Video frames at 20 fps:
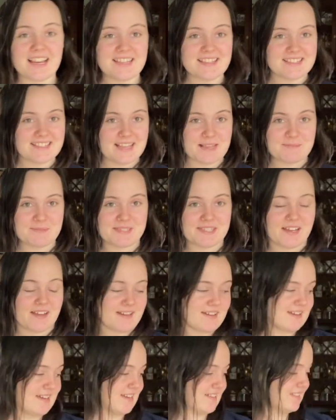the same
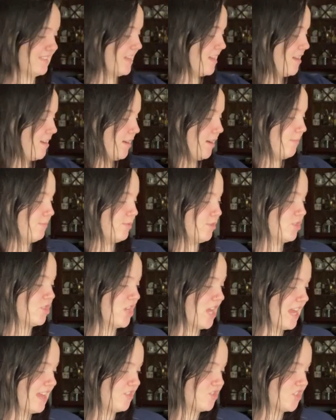size. I'm not
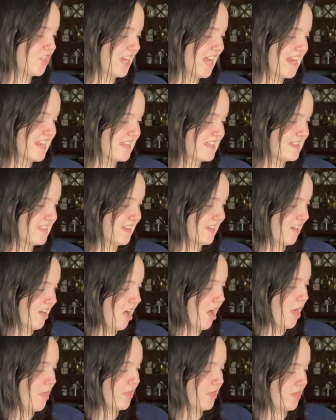changing anything
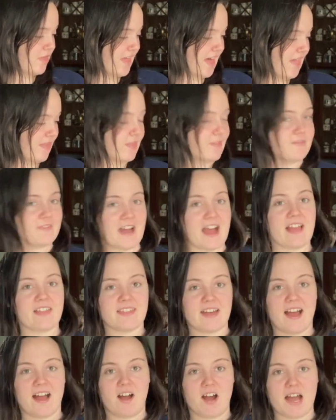other than the fact
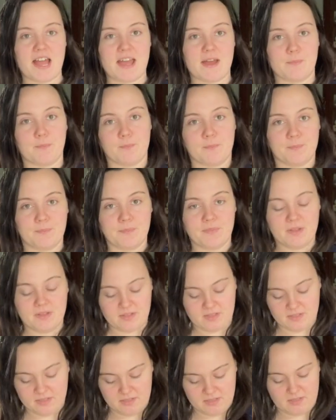that I am
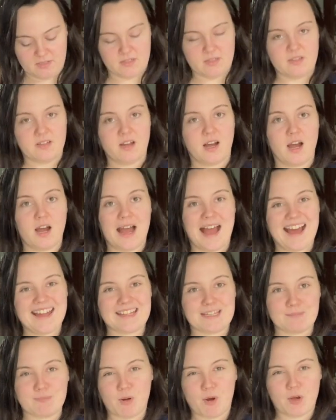
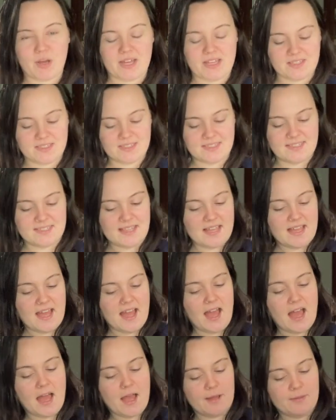adding pockets.
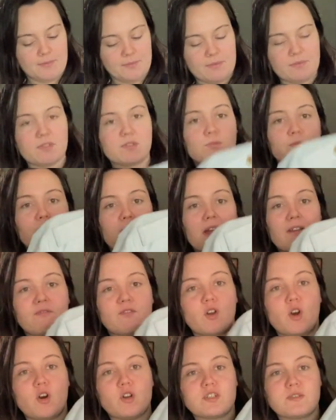So we've
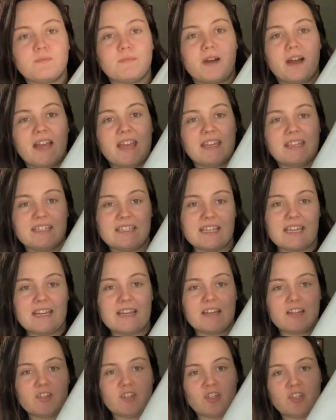got my Deer
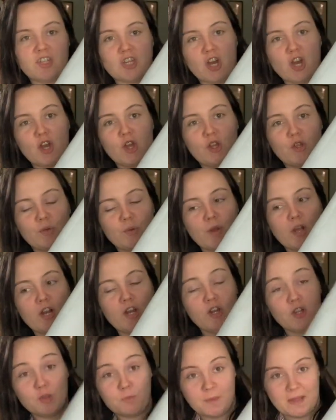and Doe
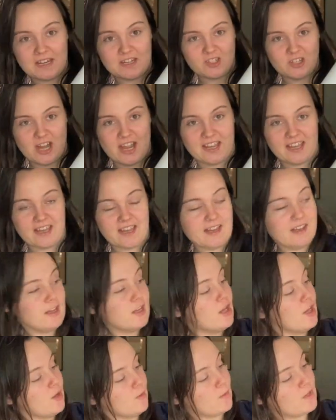loop-in jacket,
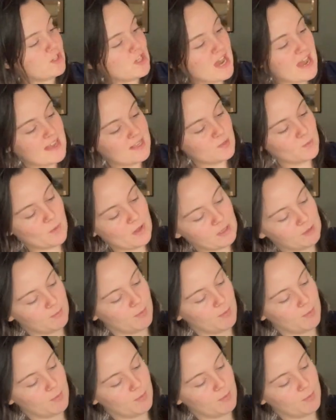which has welt